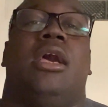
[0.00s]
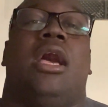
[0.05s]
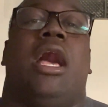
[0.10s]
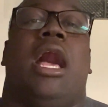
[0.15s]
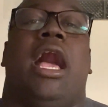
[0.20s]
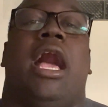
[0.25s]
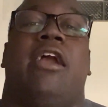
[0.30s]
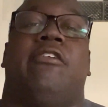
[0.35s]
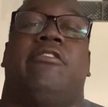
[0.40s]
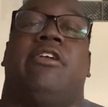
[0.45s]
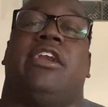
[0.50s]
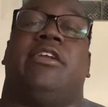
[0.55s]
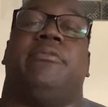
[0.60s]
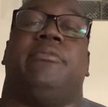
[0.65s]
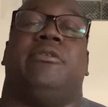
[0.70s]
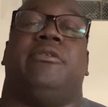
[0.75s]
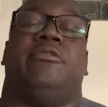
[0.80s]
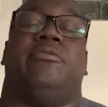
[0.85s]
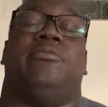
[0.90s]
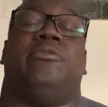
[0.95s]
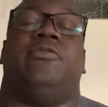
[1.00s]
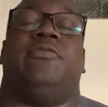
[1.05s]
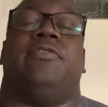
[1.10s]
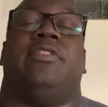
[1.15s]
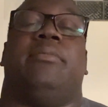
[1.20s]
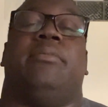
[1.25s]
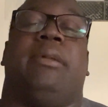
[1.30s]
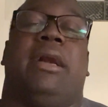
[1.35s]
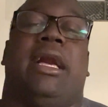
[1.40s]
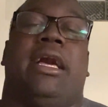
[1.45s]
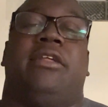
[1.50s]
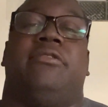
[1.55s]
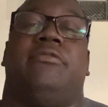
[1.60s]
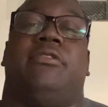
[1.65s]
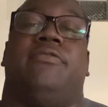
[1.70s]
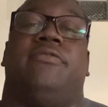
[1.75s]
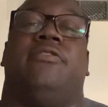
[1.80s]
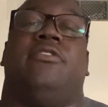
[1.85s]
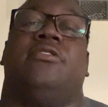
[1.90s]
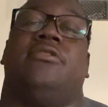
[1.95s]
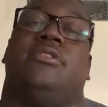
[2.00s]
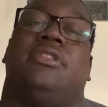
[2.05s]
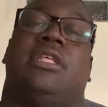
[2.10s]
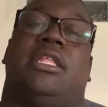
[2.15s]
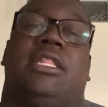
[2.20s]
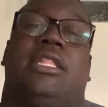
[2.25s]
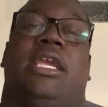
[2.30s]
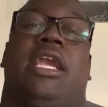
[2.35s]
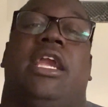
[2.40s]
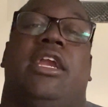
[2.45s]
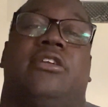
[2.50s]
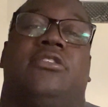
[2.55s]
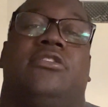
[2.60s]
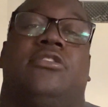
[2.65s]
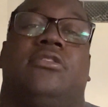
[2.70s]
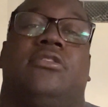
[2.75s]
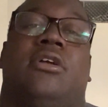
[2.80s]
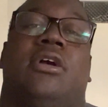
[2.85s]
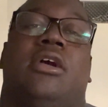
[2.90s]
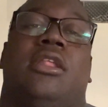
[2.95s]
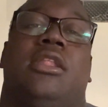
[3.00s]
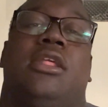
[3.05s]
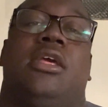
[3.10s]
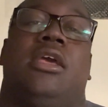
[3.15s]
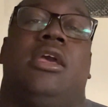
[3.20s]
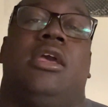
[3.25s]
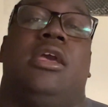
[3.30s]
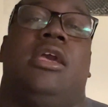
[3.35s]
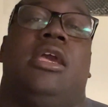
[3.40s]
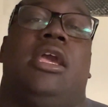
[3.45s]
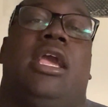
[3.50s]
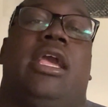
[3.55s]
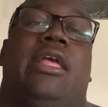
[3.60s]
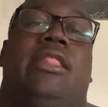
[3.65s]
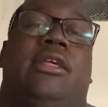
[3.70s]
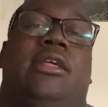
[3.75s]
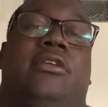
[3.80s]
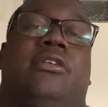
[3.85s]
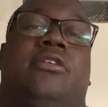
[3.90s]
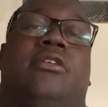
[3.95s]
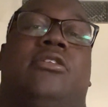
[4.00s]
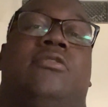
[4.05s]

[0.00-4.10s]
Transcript: I recommend removing the body one first, then the air strut, and then you're going